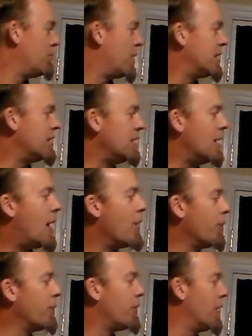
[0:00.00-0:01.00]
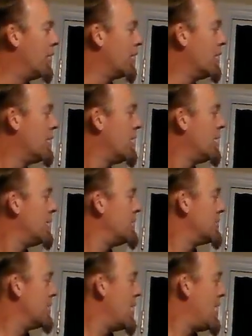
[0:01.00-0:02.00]
But the other thing
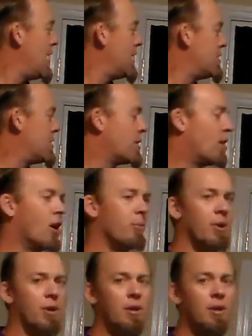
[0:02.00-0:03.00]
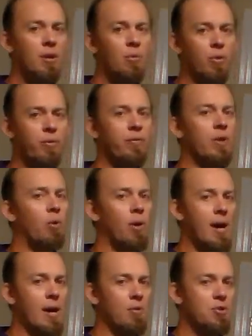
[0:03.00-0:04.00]
is going to add to the carbon with
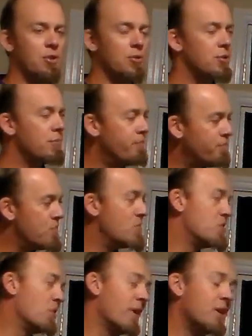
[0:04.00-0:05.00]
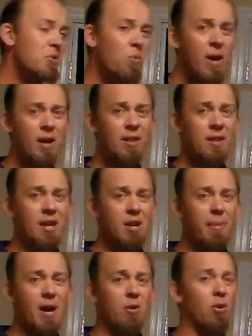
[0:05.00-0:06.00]
fewer hydrogens. So that's a way to
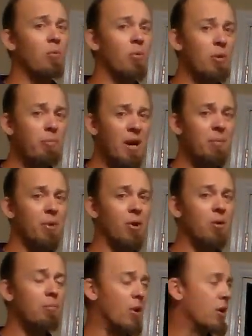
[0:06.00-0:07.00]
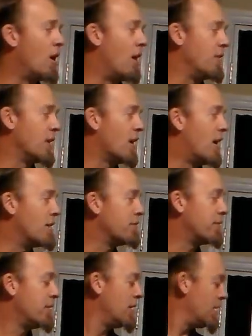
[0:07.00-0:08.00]
think about or remember
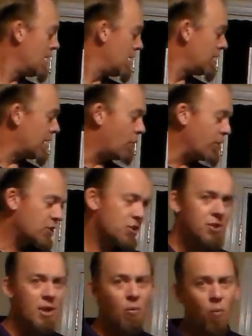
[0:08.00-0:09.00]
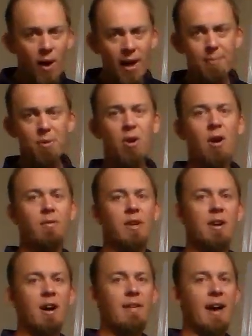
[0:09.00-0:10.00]
Markovnikov. Now we just saw why
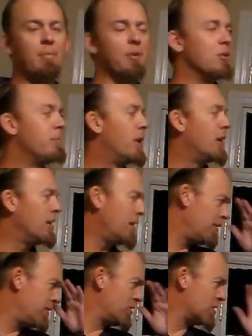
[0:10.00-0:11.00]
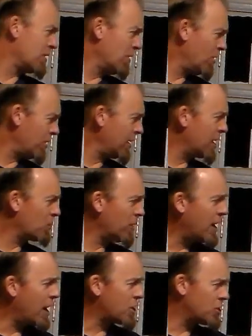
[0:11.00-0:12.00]
Markovnikov happened, but if you're just looking at a
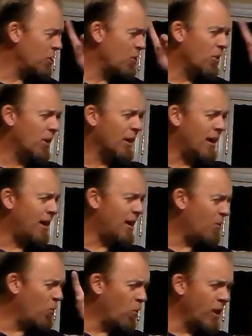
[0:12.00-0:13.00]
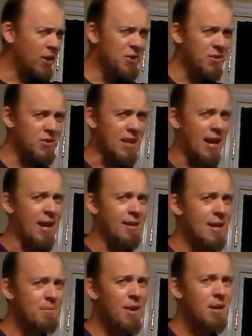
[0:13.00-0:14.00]
reaction going, where does this
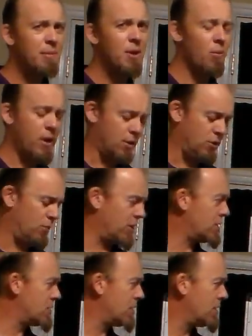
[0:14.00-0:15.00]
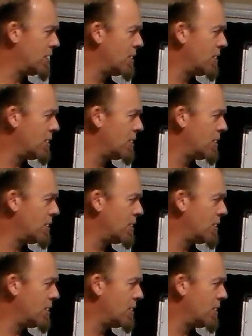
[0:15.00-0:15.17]
add? That might be a way to do it.